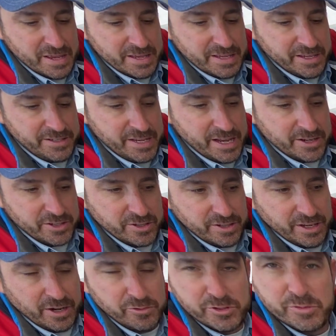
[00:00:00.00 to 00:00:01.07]
You take a
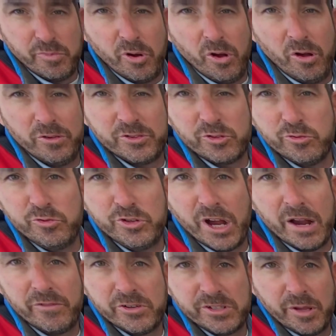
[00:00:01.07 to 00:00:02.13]
small
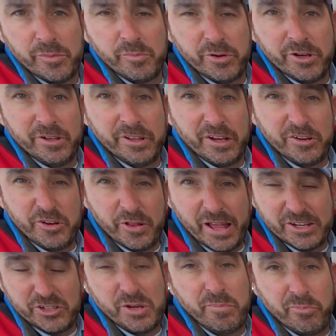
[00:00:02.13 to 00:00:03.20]
screwdriver or something, put it in there, you'll
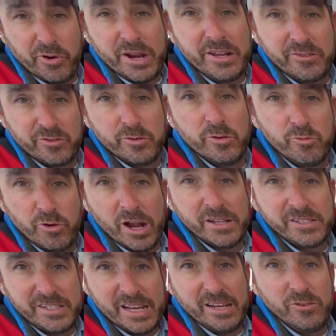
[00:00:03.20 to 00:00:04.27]
actually break through
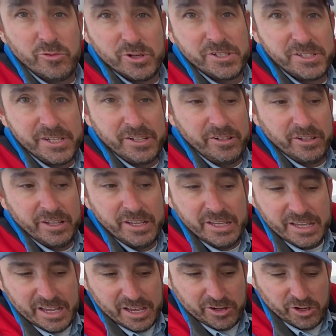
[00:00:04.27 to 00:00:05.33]
rust and or silt,
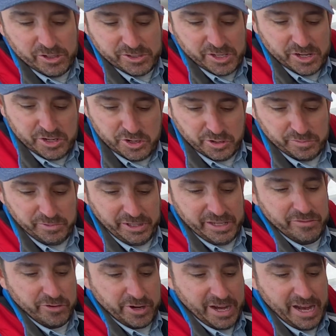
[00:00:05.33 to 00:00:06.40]
and all of a sudden you can leave
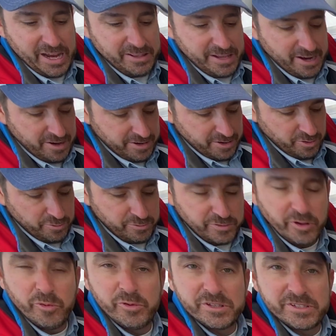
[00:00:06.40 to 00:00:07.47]
your hand there and it'll
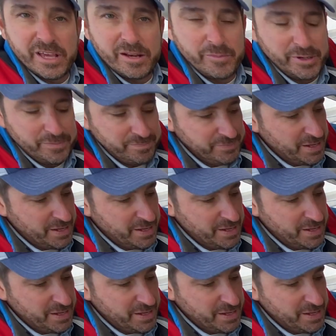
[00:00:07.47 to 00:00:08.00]
fill with sediment.